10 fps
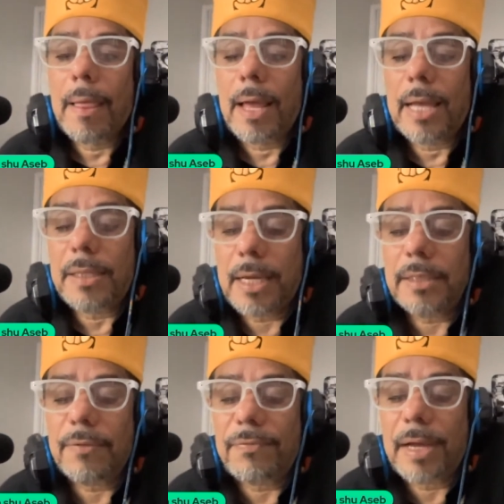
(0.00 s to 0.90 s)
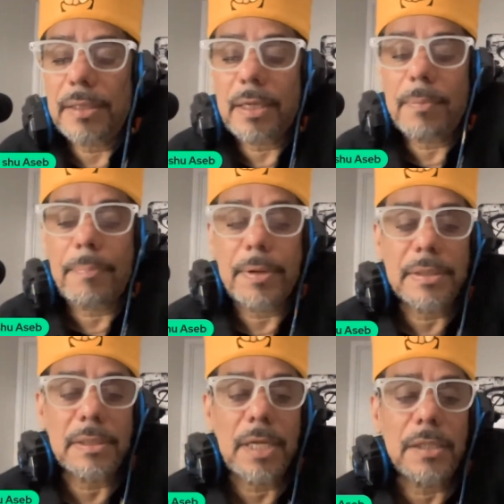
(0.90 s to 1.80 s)
I think I defined it in my
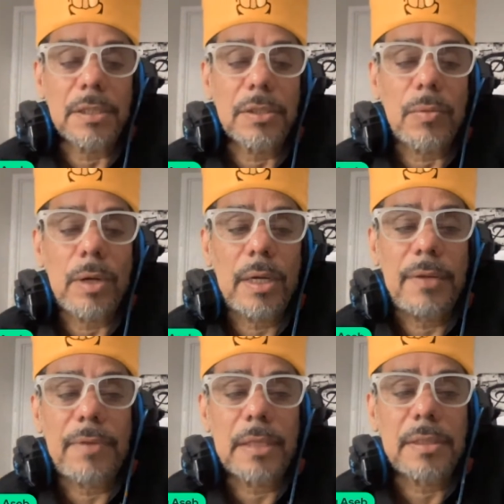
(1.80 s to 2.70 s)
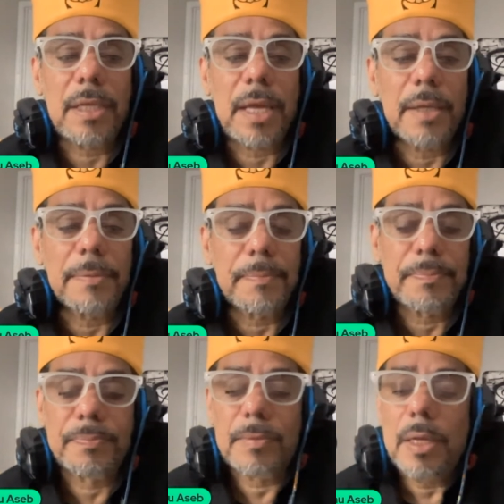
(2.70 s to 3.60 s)
presentation. So we're going to leave that to the end.
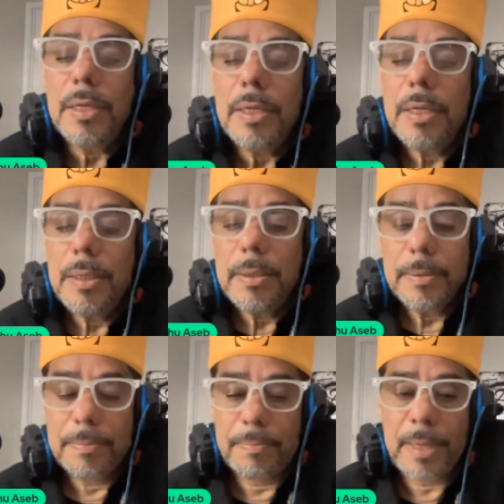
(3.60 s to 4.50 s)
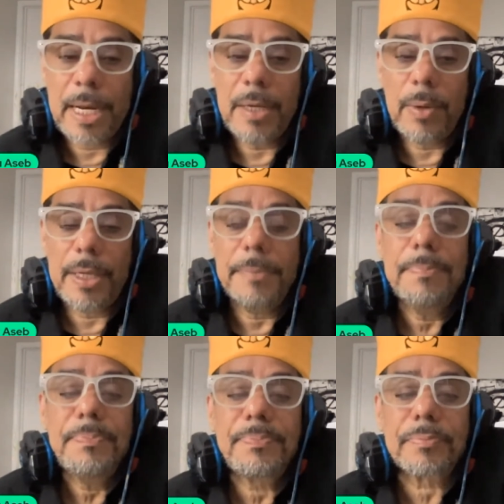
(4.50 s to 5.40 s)
But anyway,
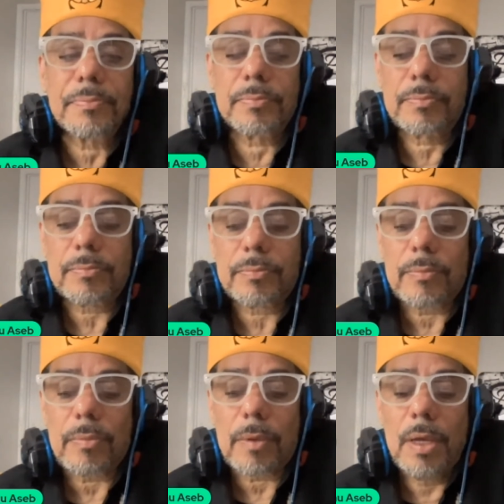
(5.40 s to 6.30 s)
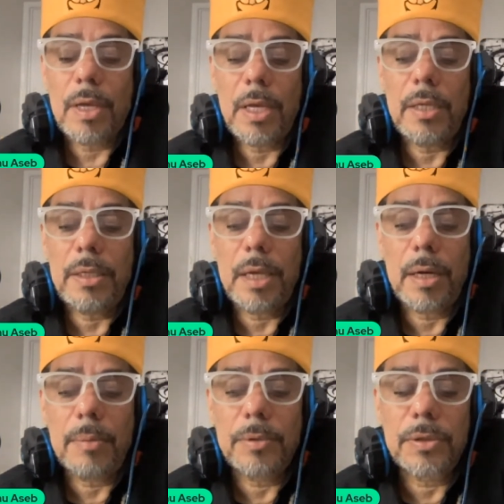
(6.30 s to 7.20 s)
in
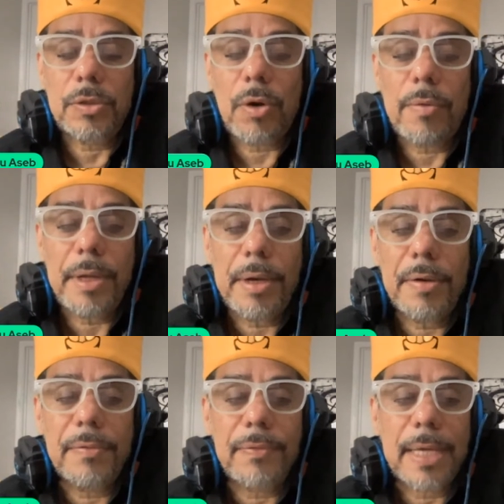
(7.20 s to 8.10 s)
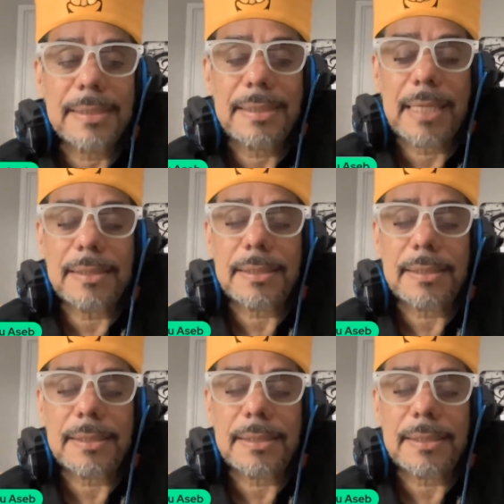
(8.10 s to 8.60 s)
the story of Aset